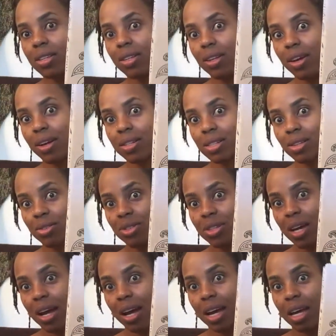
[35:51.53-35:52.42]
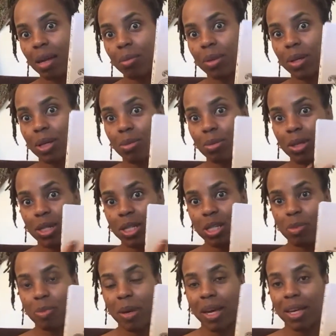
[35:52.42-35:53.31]
and lots of time can be
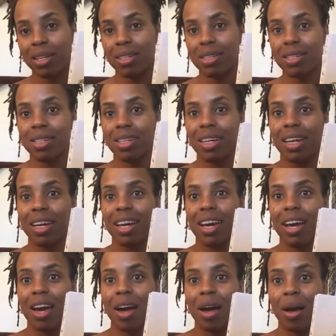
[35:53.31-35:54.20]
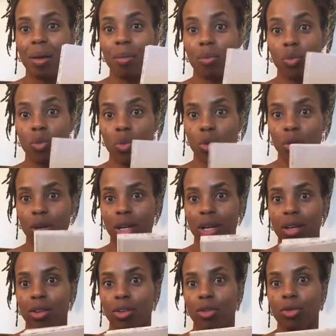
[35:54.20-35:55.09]
spent
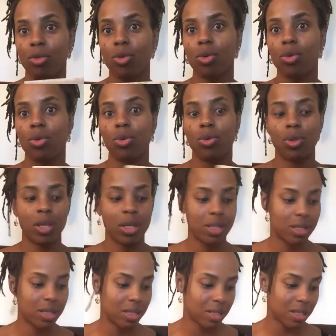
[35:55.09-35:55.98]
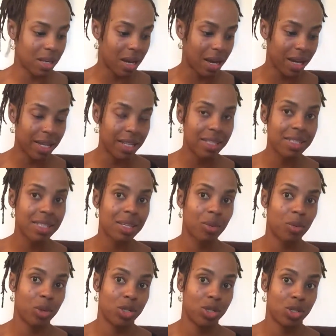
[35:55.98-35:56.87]
working through these designs,
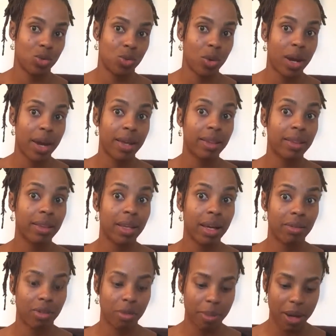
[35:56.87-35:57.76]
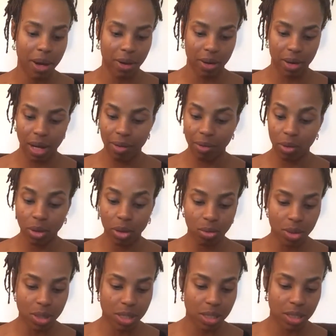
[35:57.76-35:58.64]
which is what I love about it. I've only
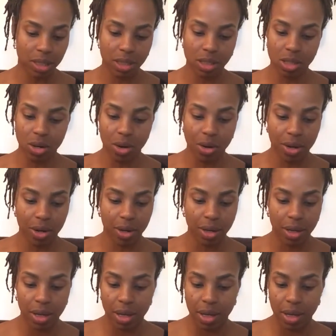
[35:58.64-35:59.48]
recently started